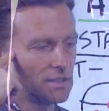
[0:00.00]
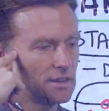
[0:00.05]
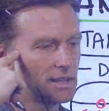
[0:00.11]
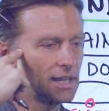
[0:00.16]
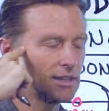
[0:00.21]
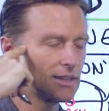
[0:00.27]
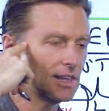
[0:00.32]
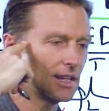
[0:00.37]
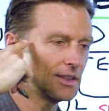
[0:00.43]

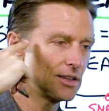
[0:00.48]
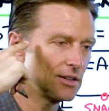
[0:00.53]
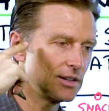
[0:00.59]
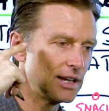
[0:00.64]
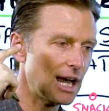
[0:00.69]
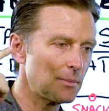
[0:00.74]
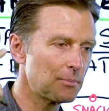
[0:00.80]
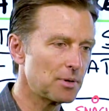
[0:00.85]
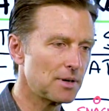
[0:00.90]
think that
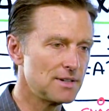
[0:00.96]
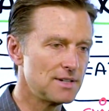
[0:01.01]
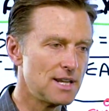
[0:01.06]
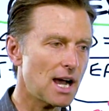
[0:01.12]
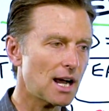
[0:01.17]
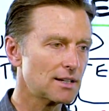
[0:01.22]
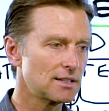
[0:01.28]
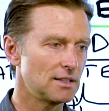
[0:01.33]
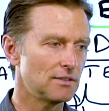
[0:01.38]
they're not
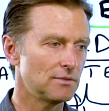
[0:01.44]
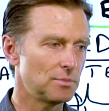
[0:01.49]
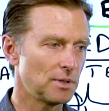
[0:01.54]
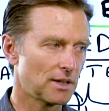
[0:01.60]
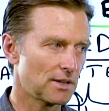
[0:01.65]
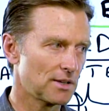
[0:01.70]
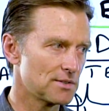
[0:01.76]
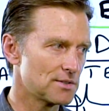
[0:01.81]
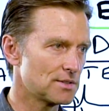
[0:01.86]
productive
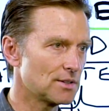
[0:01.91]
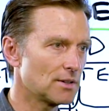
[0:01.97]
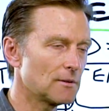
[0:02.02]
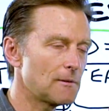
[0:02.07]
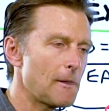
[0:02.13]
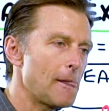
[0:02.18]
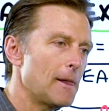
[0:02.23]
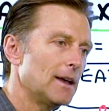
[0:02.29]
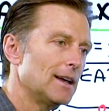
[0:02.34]
because
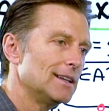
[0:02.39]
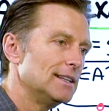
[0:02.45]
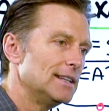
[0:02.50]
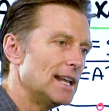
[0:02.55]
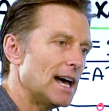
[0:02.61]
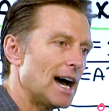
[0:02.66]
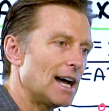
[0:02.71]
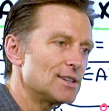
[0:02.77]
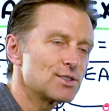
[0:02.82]
they're
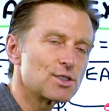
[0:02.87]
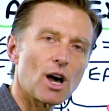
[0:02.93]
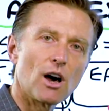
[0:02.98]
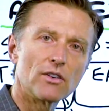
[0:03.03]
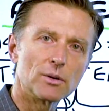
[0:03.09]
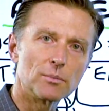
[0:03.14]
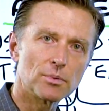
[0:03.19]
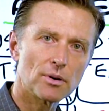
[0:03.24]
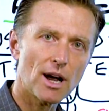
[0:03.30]
not
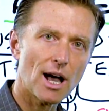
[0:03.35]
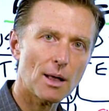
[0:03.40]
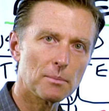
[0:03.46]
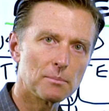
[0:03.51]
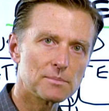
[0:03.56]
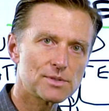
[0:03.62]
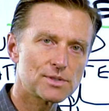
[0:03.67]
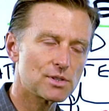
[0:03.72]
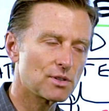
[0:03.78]
solving
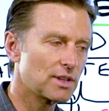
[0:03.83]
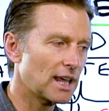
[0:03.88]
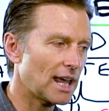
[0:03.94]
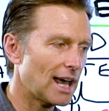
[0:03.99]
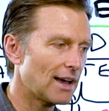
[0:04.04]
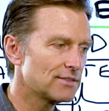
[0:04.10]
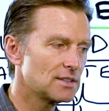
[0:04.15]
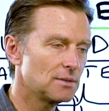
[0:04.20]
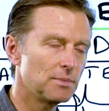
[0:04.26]
problems, so they
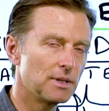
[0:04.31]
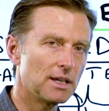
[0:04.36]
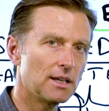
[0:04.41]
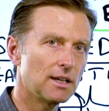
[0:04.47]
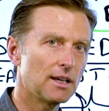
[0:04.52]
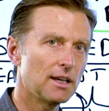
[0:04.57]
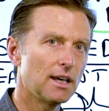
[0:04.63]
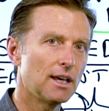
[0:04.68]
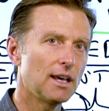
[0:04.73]
have to
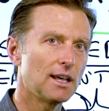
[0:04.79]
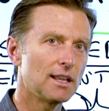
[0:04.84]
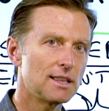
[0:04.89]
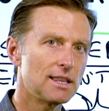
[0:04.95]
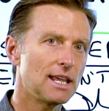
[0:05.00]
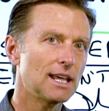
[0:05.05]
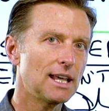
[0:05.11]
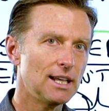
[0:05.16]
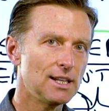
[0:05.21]
be
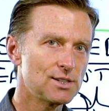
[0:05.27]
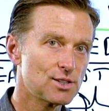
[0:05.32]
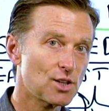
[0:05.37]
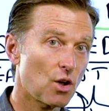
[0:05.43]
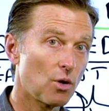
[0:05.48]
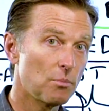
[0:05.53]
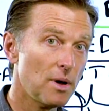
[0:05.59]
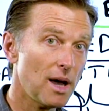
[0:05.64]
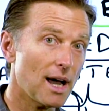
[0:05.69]
thinking
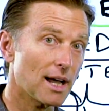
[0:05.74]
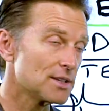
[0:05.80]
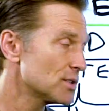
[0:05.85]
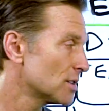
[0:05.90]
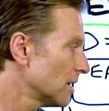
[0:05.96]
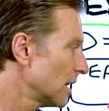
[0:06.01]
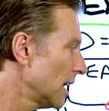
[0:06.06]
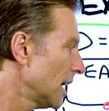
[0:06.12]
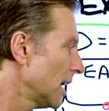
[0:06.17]
so
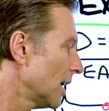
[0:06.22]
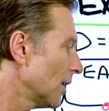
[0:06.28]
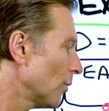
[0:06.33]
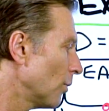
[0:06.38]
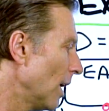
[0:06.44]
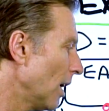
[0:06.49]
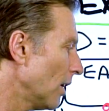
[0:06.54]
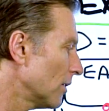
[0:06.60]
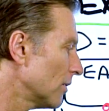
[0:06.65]
much.
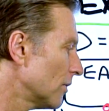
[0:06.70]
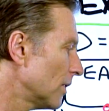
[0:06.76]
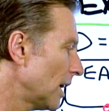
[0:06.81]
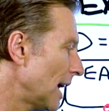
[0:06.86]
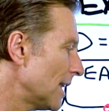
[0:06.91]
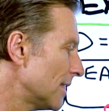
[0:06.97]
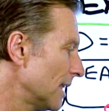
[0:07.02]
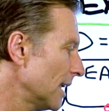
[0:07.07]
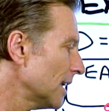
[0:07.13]
Well,
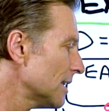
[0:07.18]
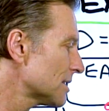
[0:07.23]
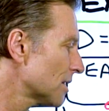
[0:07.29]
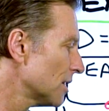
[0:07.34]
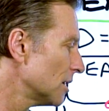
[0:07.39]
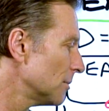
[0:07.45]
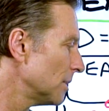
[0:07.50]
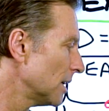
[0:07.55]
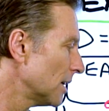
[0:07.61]
I think it's
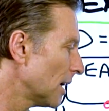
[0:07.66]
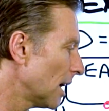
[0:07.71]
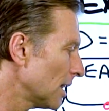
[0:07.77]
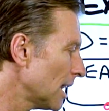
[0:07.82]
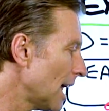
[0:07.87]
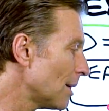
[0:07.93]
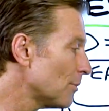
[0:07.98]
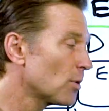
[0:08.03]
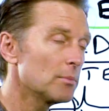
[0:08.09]
going to be a
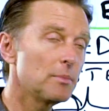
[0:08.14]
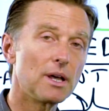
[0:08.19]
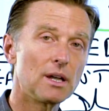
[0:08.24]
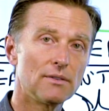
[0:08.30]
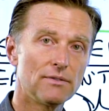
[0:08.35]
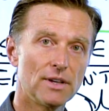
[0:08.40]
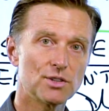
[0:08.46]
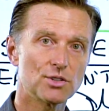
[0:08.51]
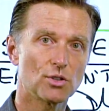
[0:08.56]
lot more
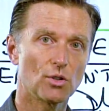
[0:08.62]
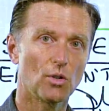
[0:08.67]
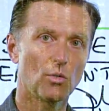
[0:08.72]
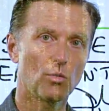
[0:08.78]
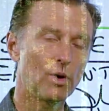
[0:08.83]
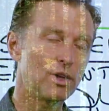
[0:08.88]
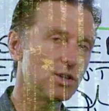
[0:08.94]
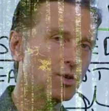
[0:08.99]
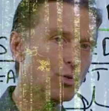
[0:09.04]
beneficial when